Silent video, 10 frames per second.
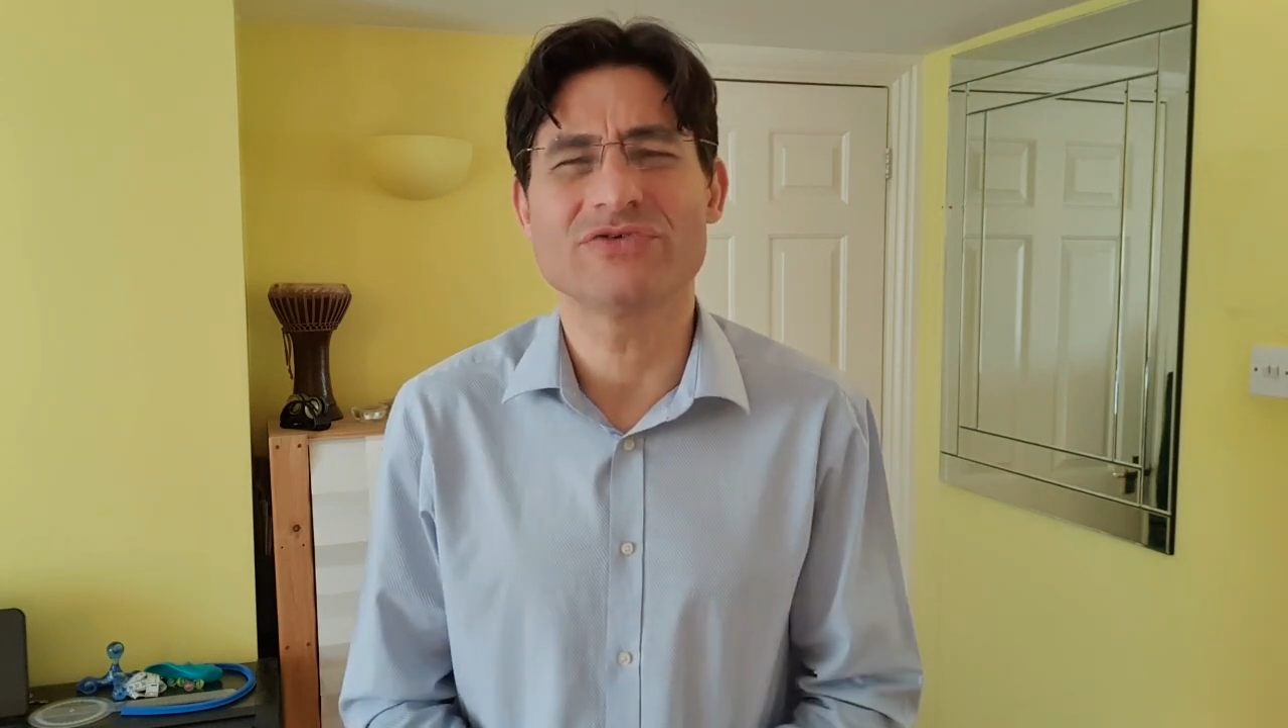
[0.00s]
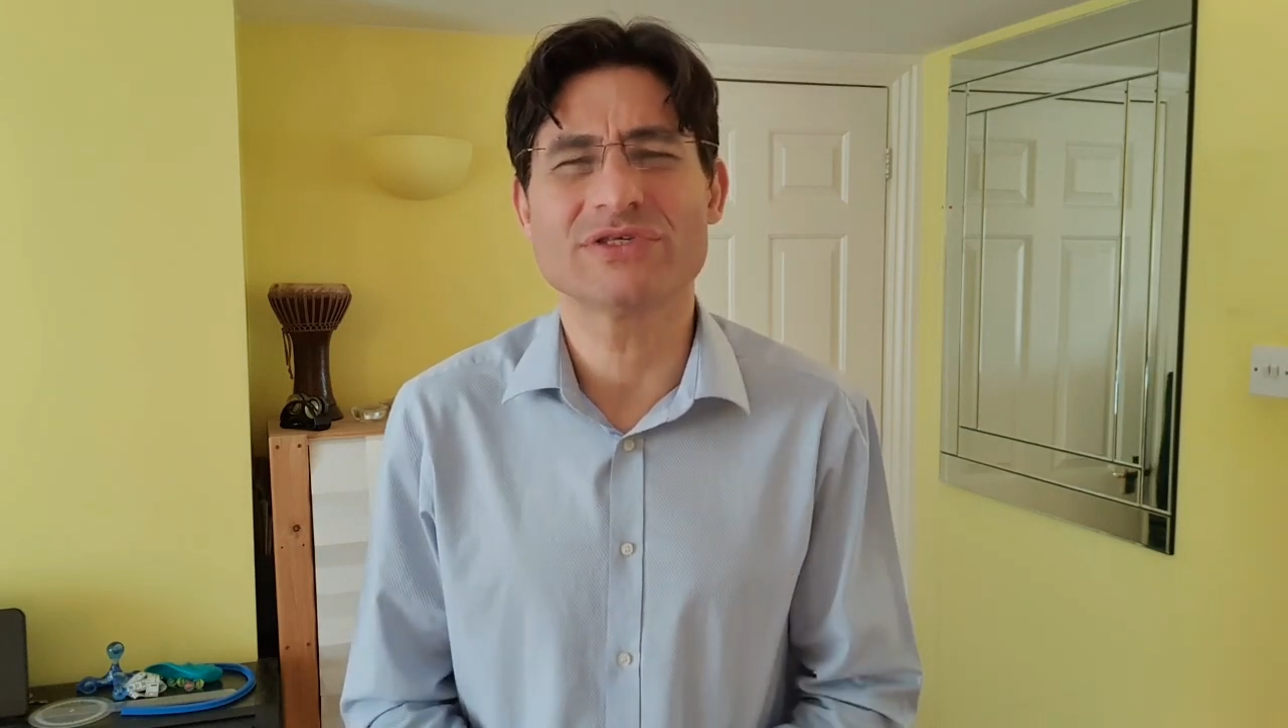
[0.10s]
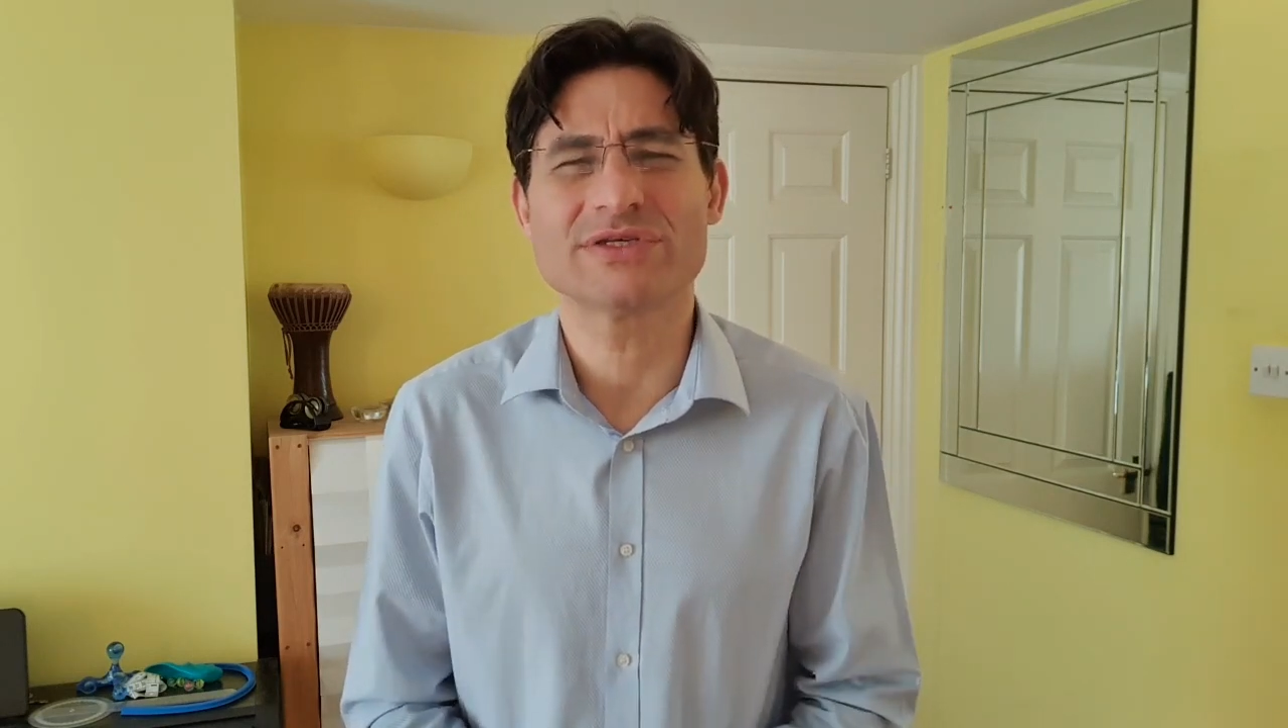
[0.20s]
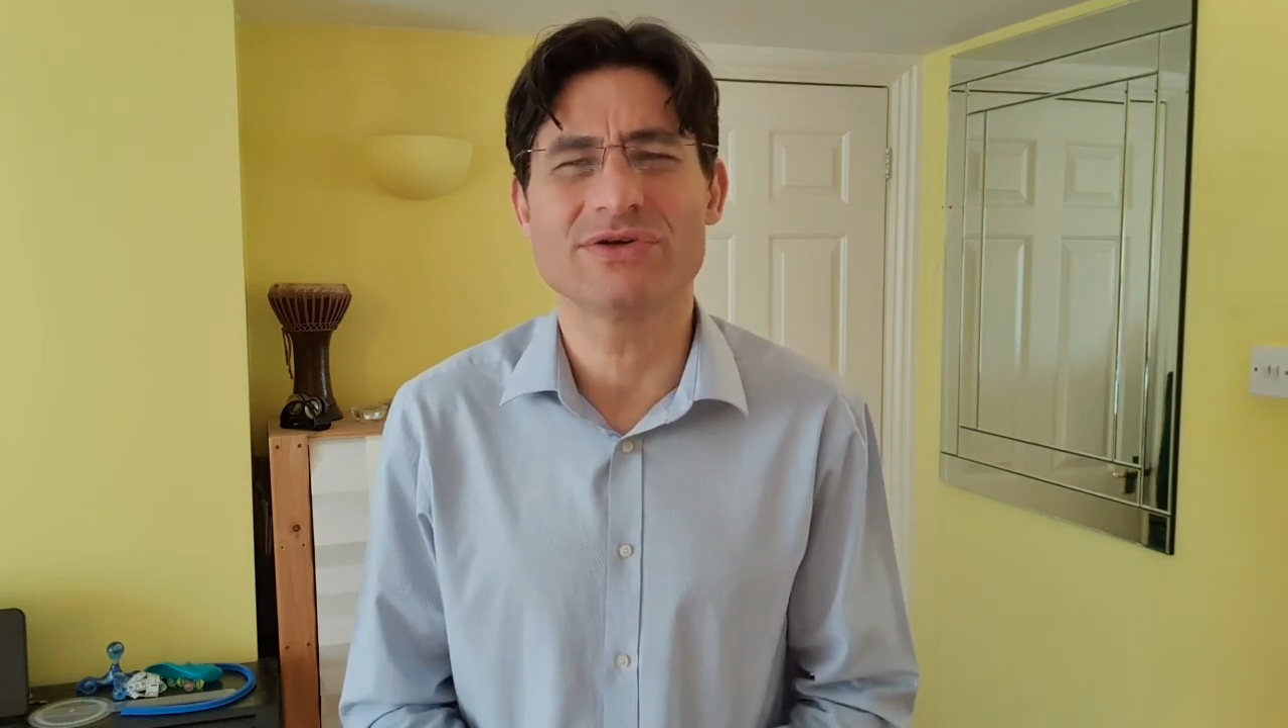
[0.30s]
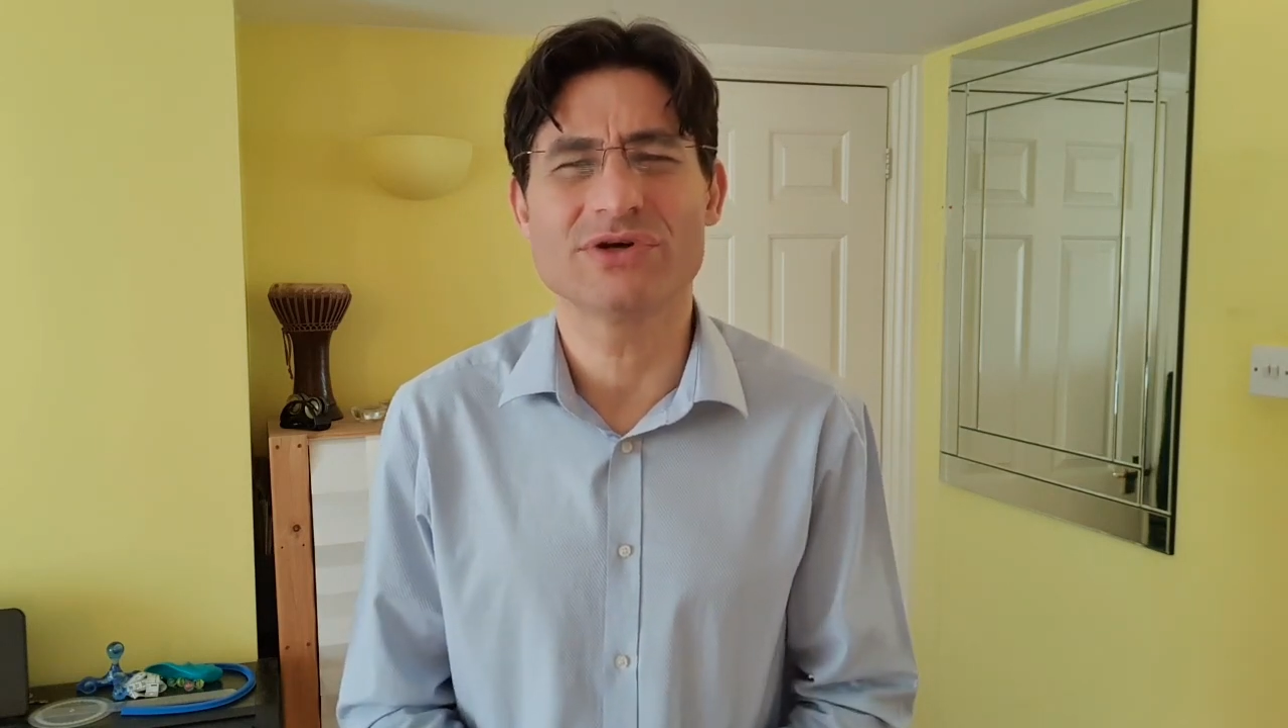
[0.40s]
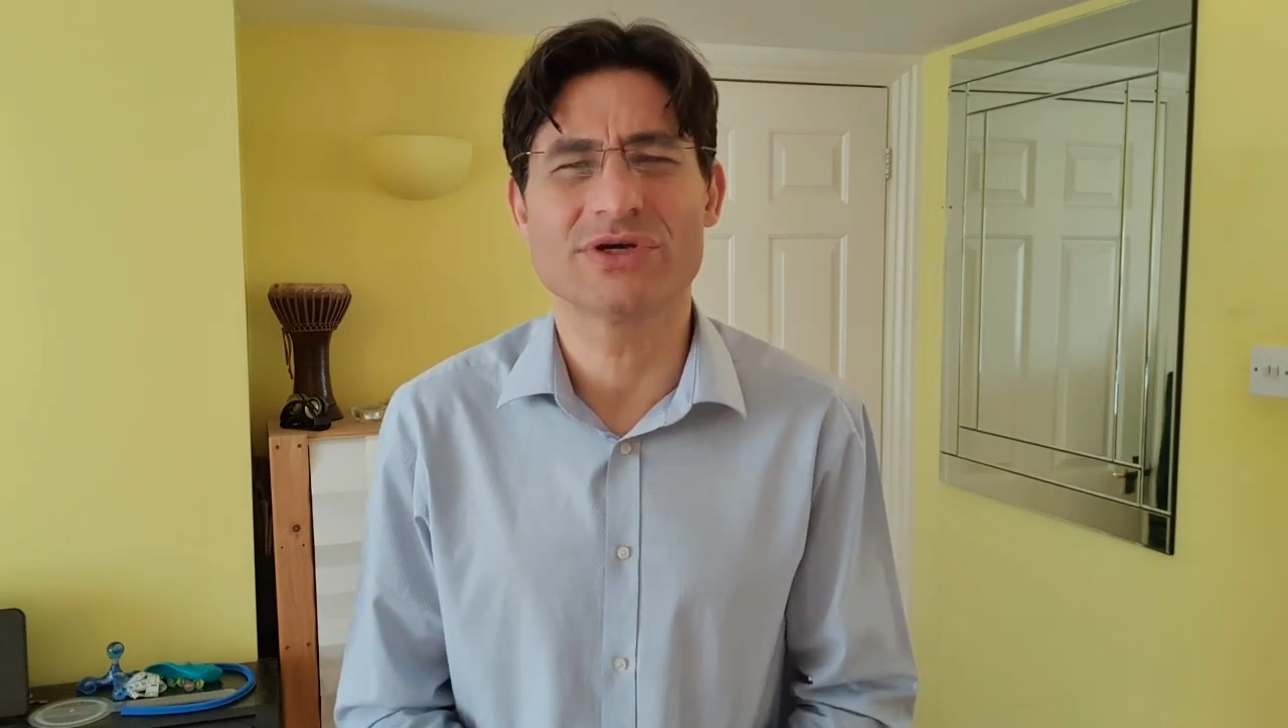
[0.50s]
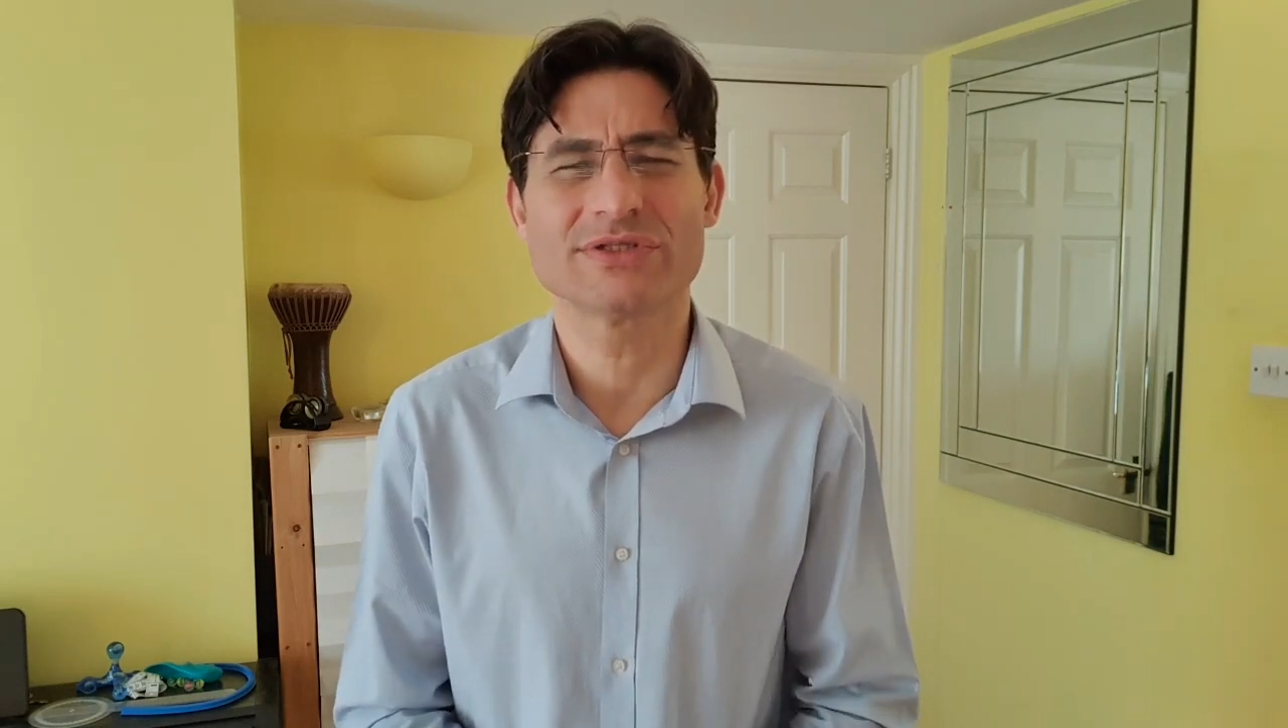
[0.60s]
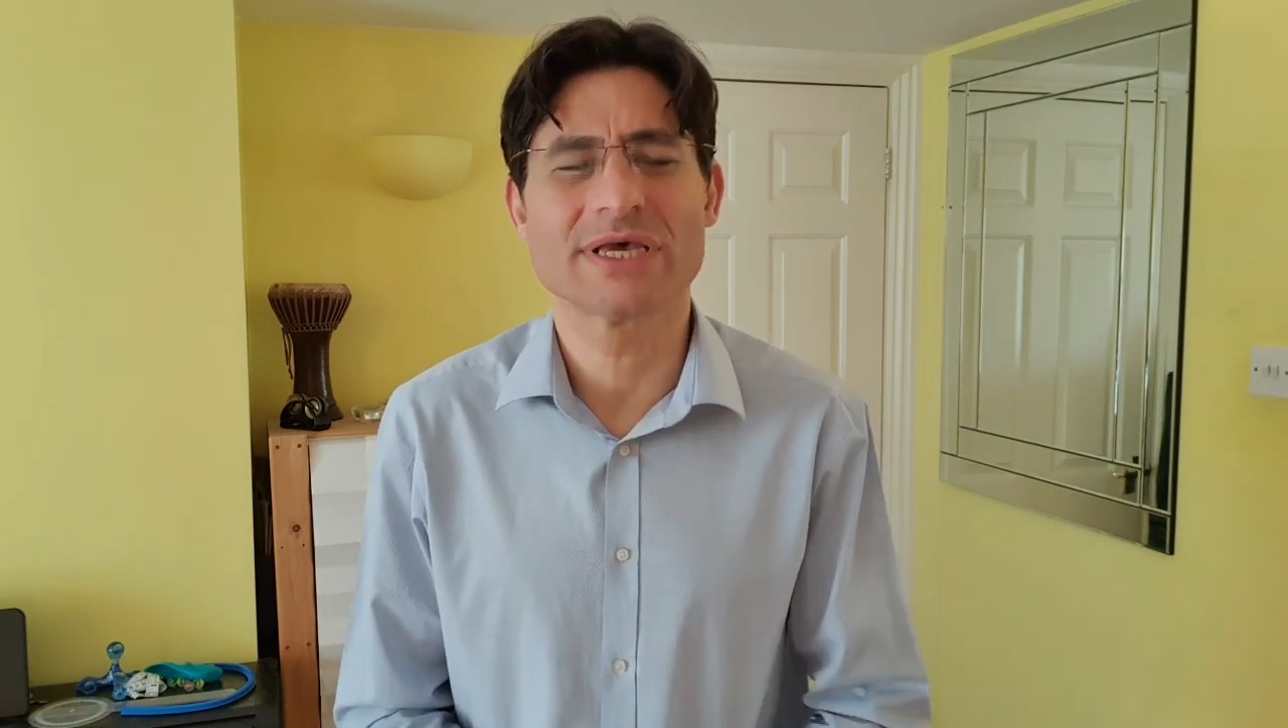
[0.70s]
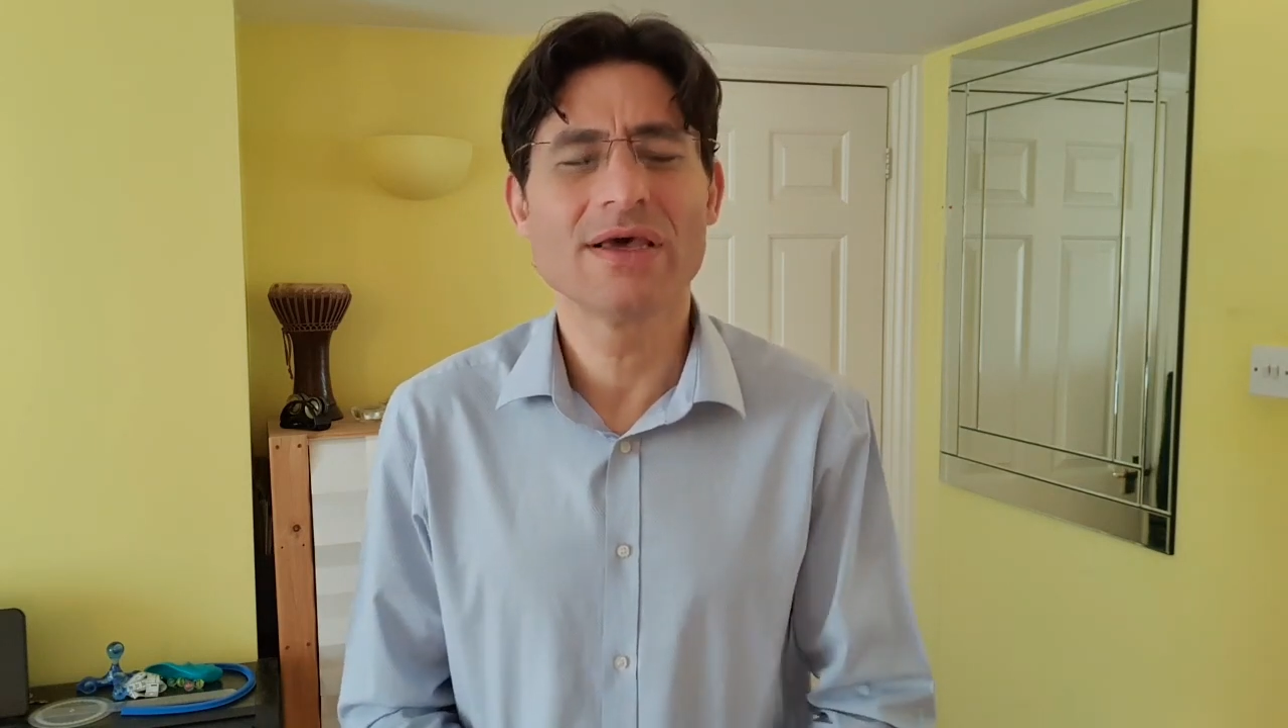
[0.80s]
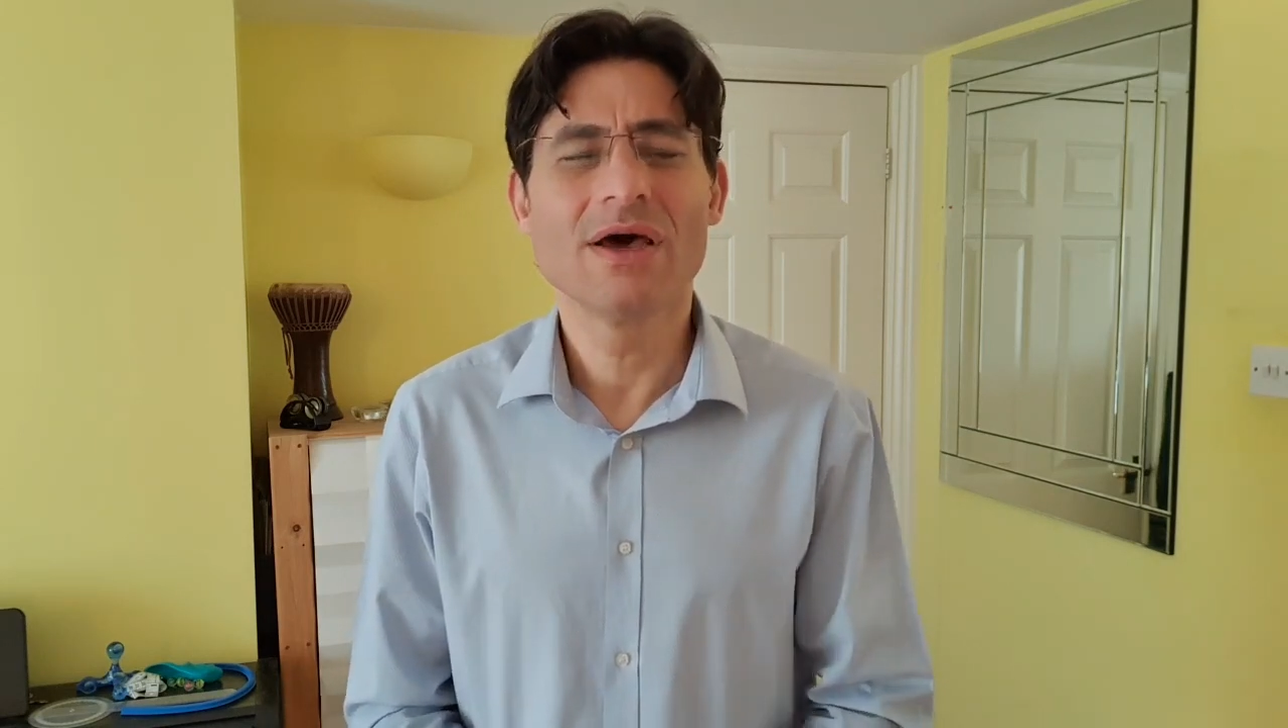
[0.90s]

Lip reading: just to look at